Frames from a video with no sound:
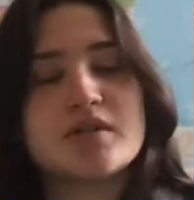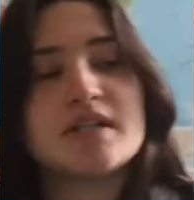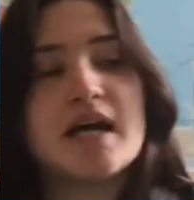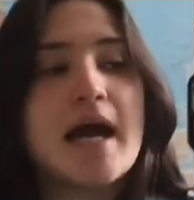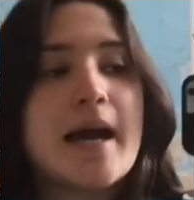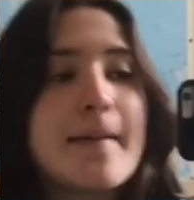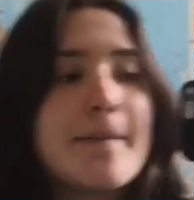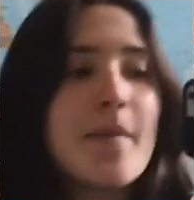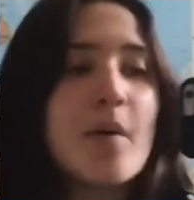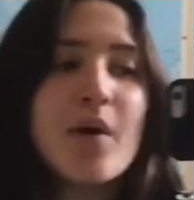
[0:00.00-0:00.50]
more
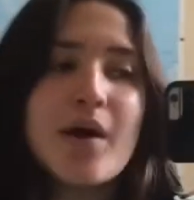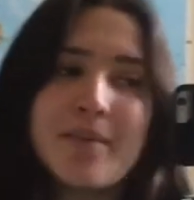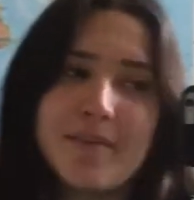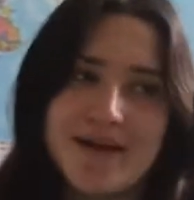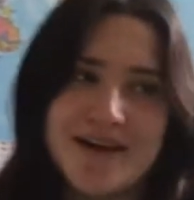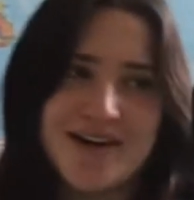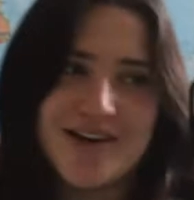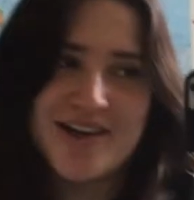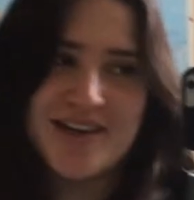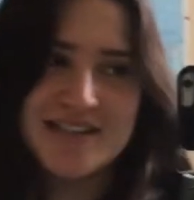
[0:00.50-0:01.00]
time, or I
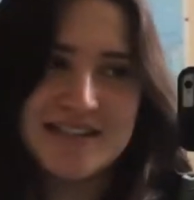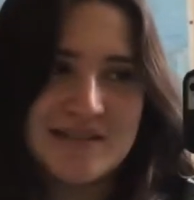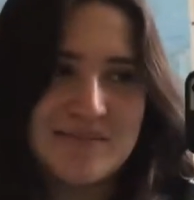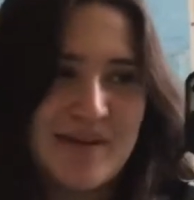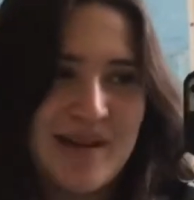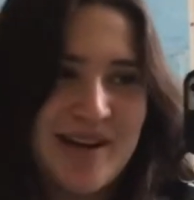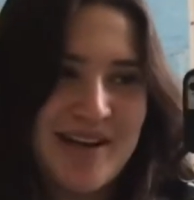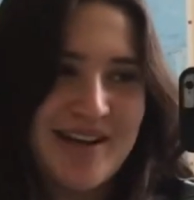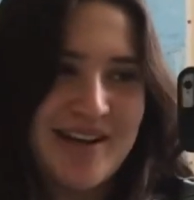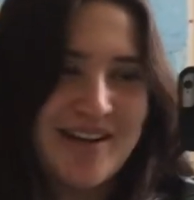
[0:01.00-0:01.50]
might not,
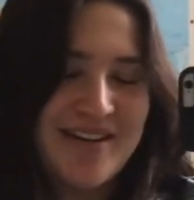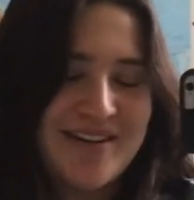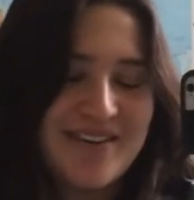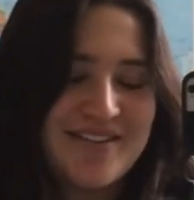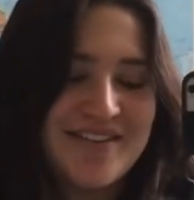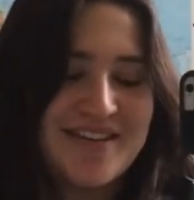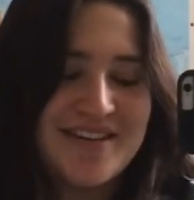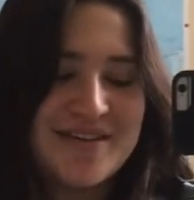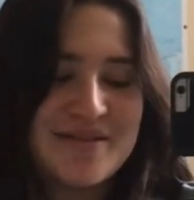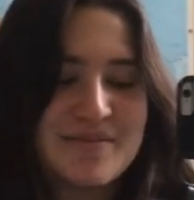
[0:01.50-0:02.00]
depending on how I
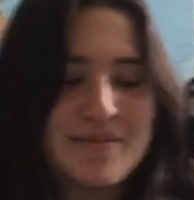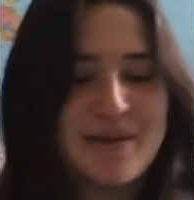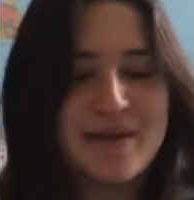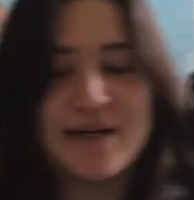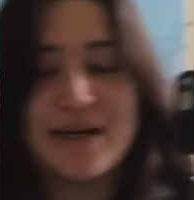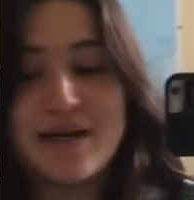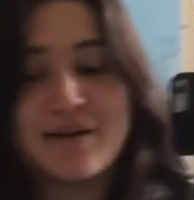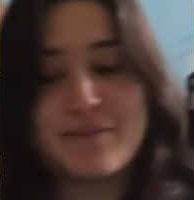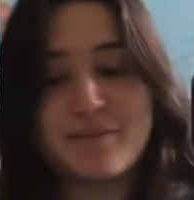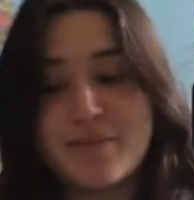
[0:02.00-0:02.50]
feel,
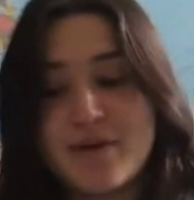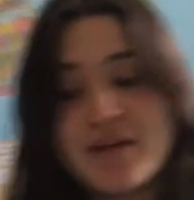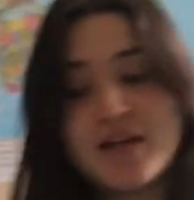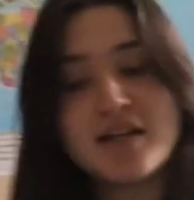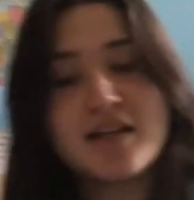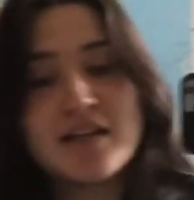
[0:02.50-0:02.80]
but I'm,